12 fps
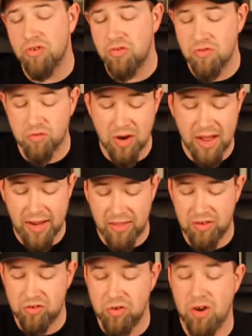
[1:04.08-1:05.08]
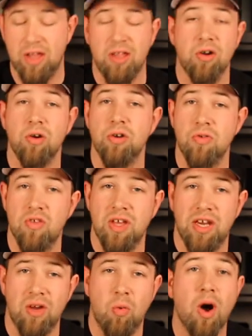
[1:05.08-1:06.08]
is dry and that you're not introducing
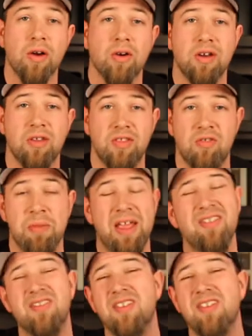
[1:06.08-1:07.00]
any water into these paints,